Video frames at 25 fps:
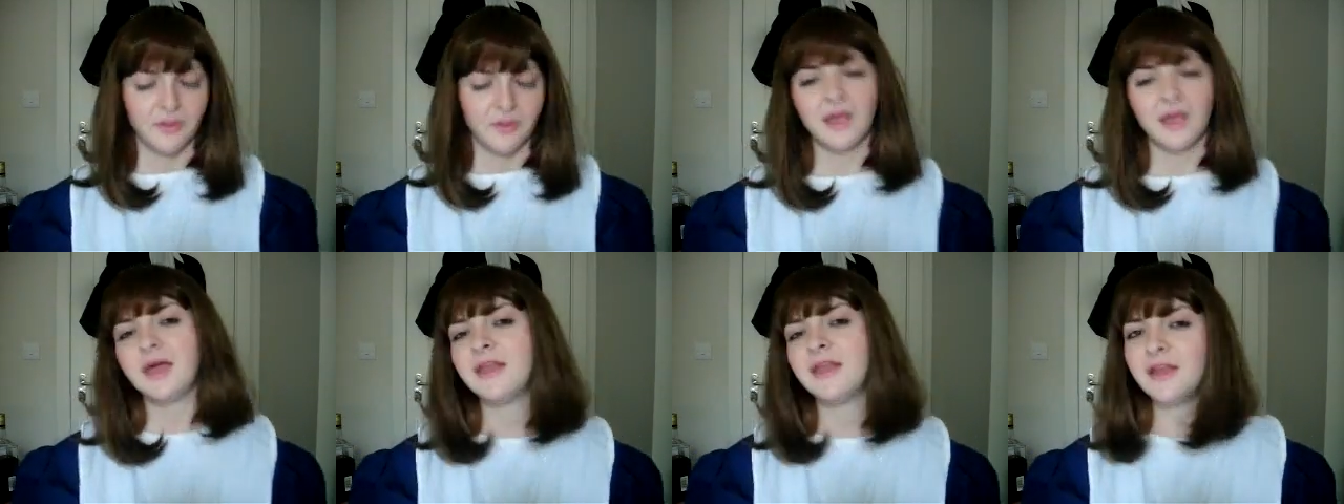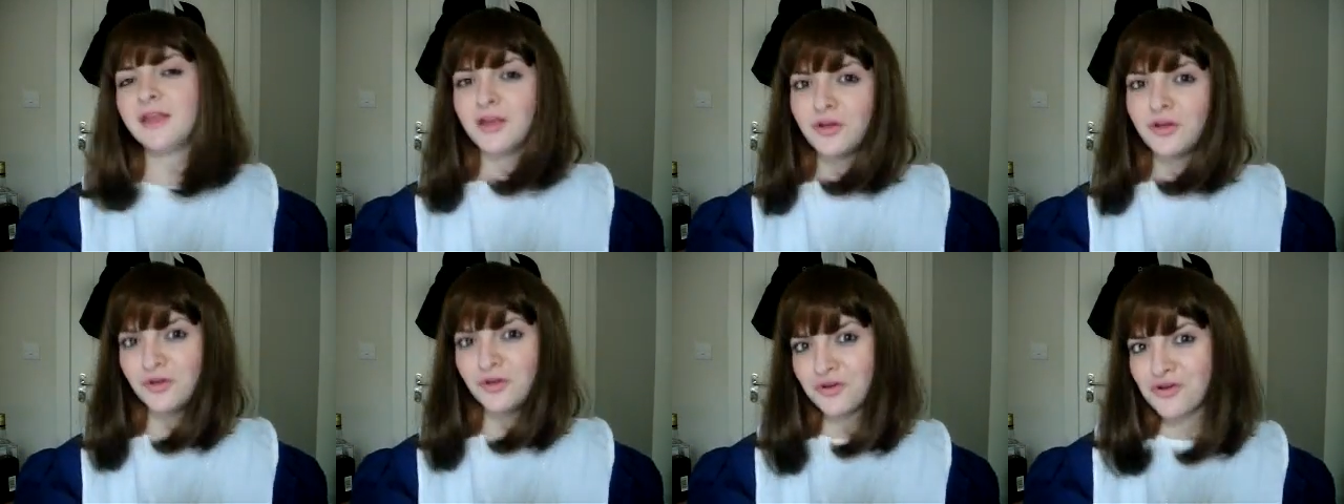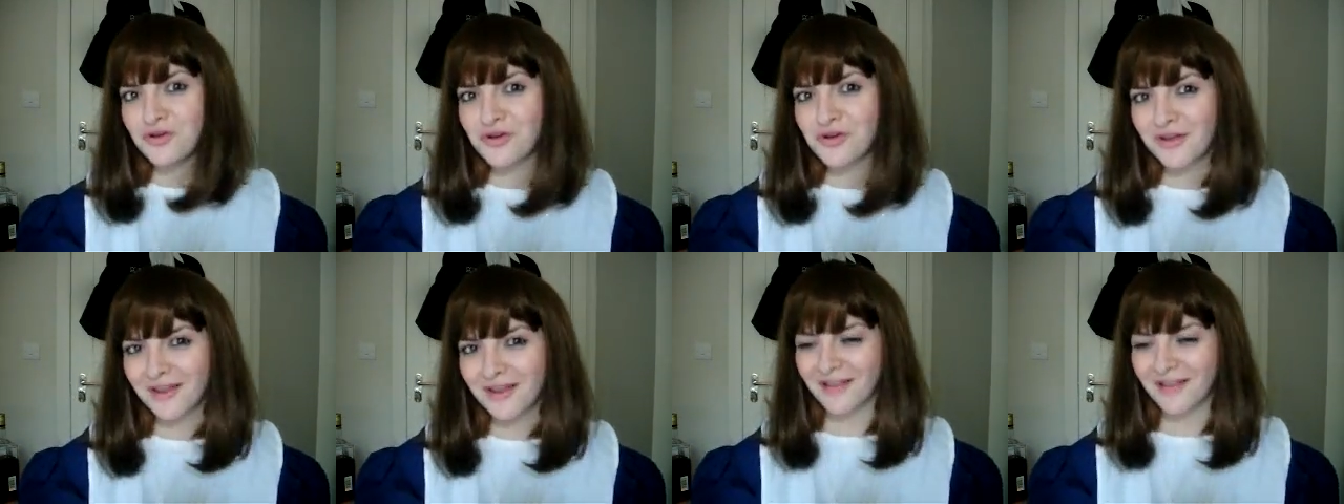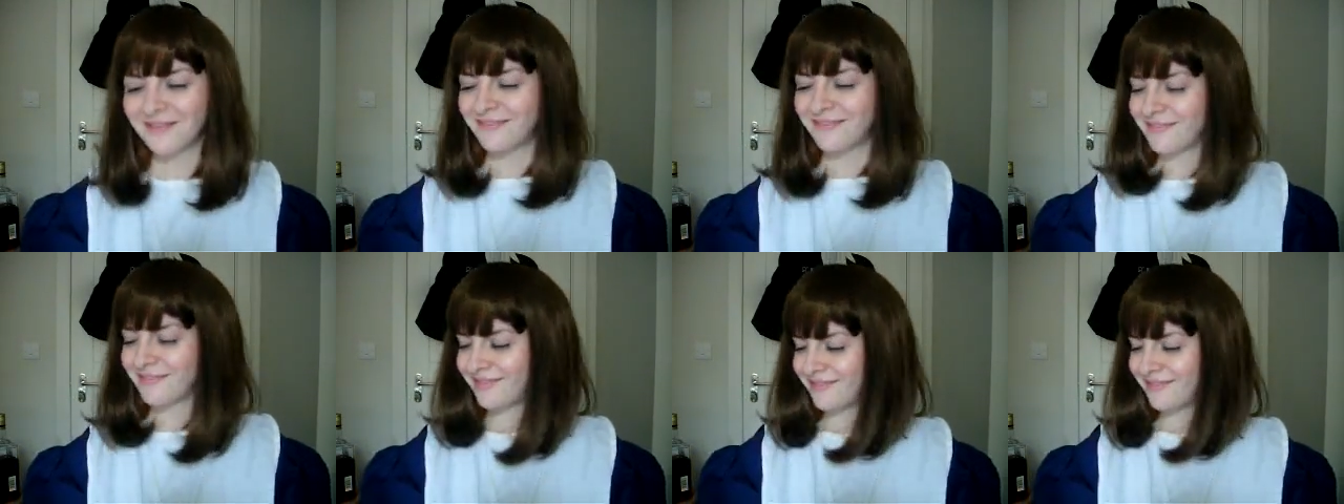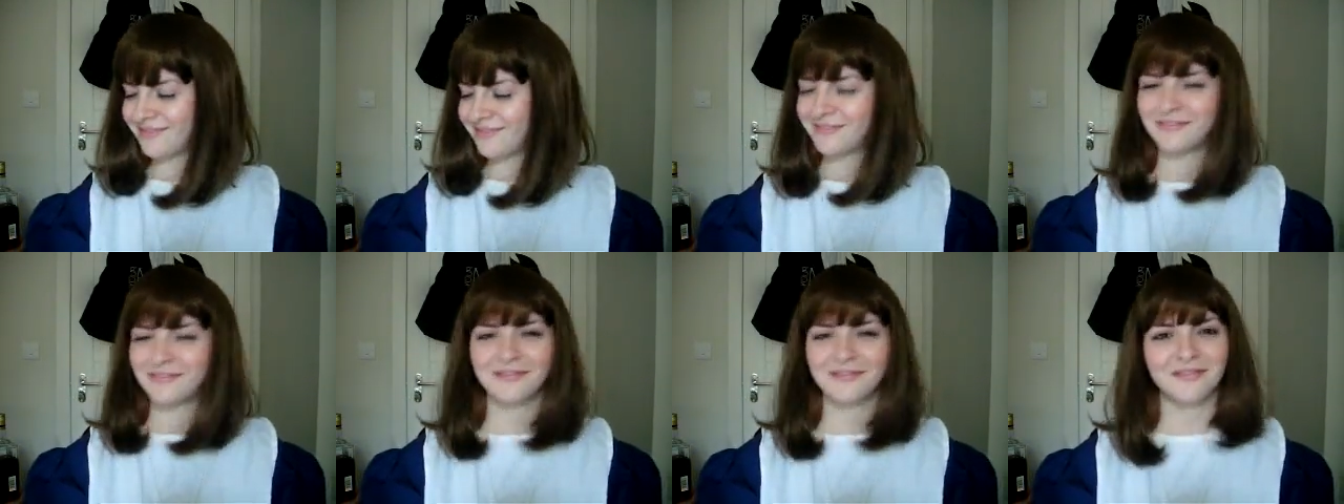Anywho, that
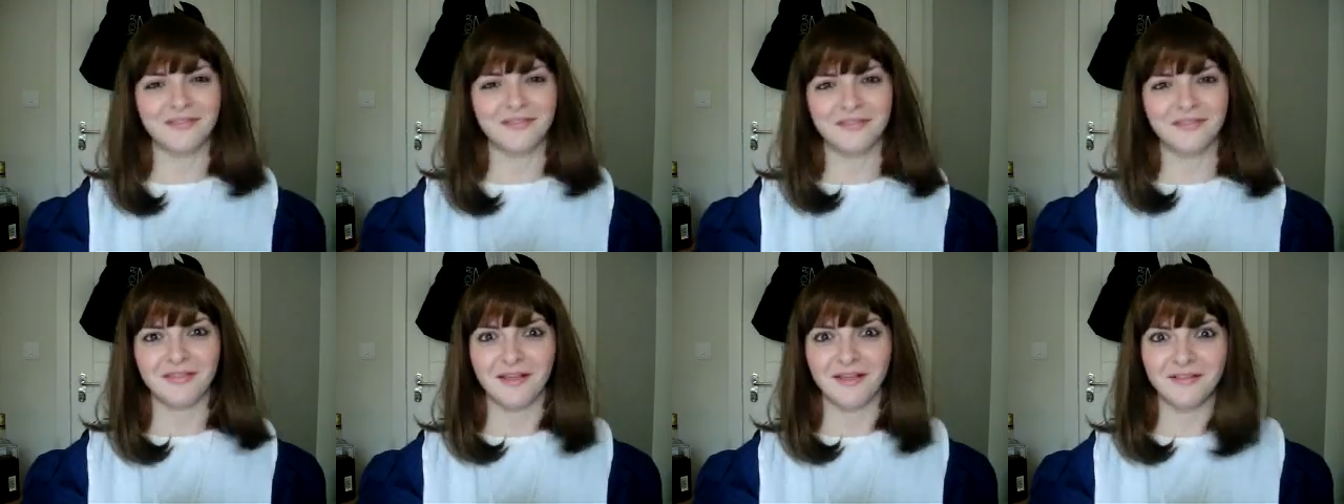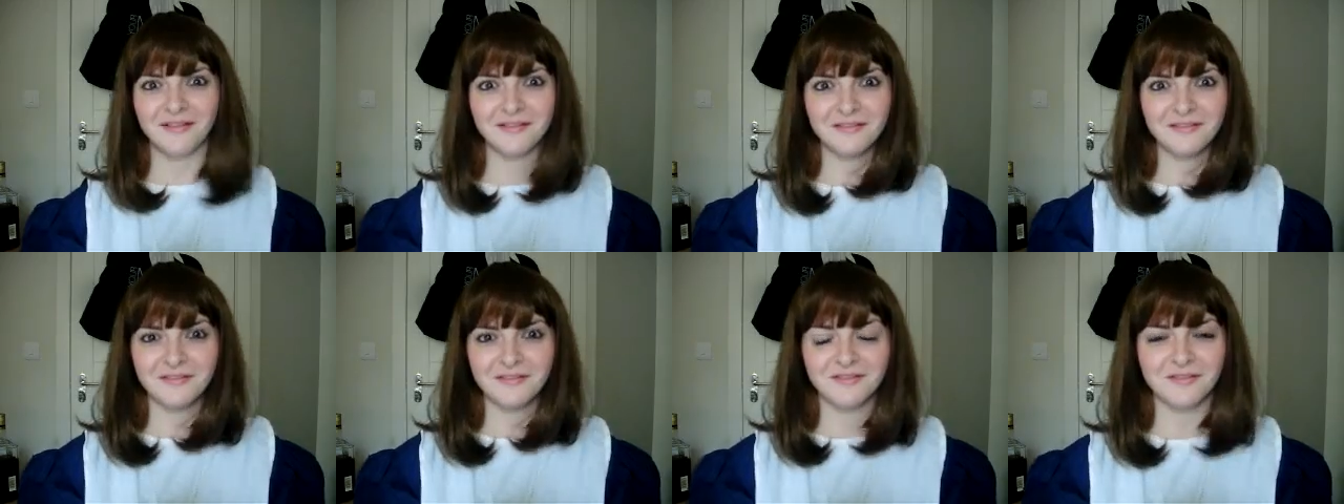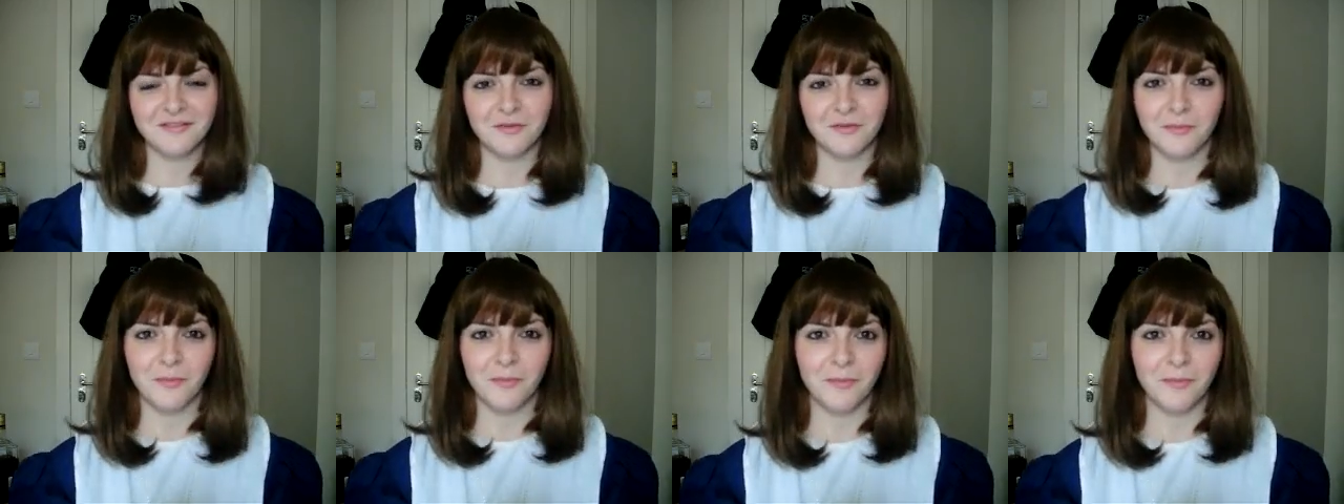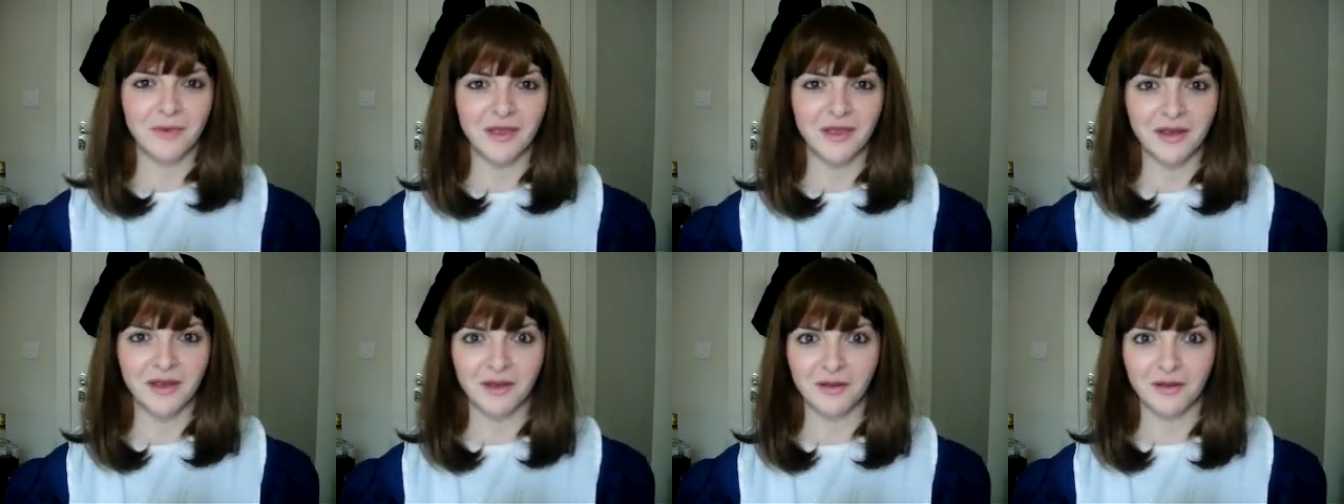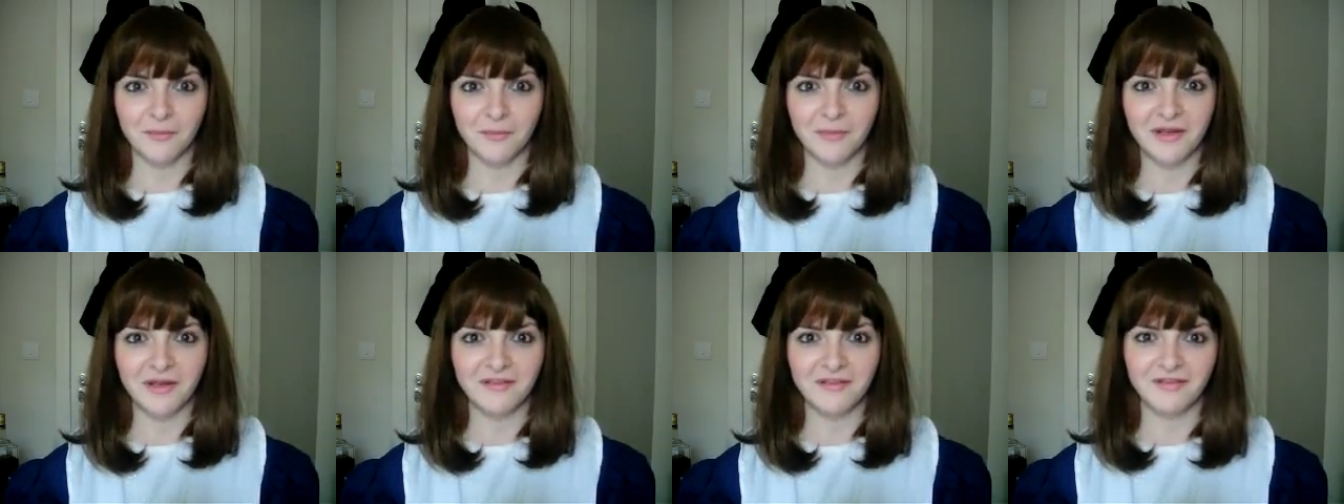doesn't stop it being an
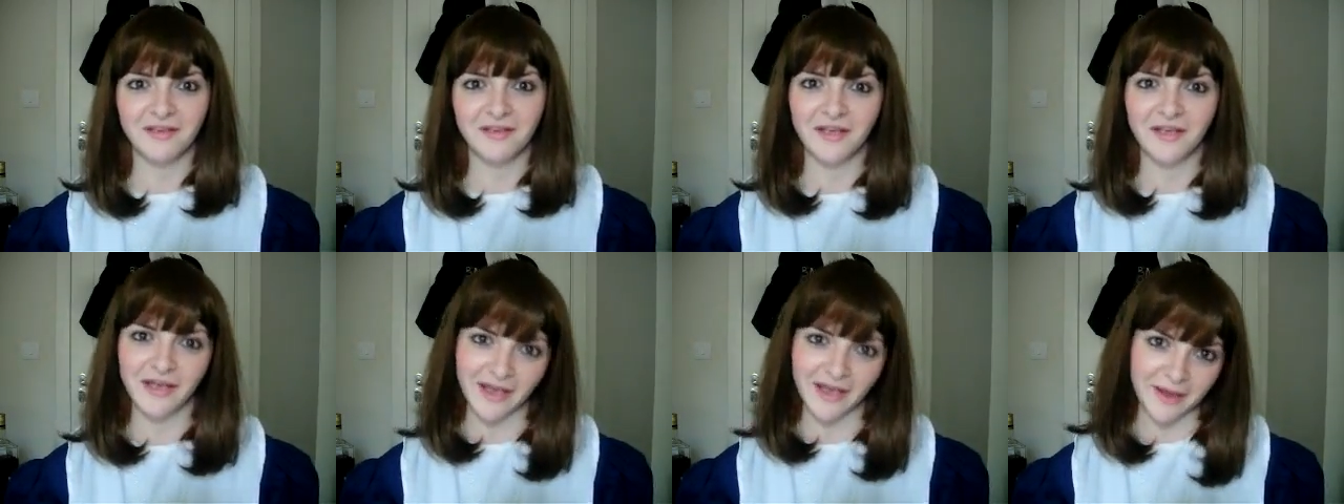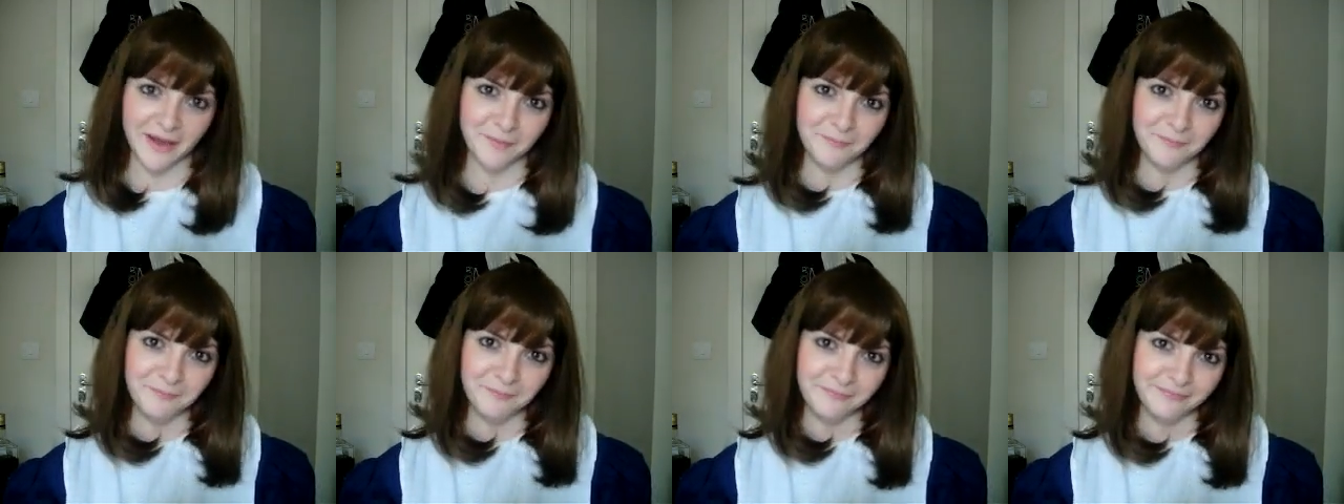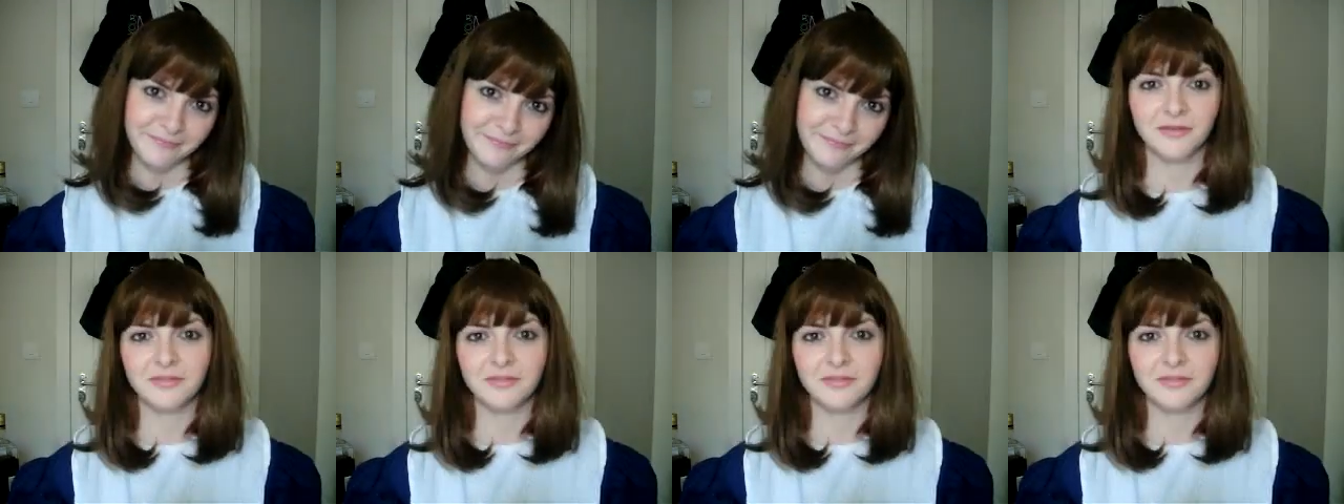amazing game.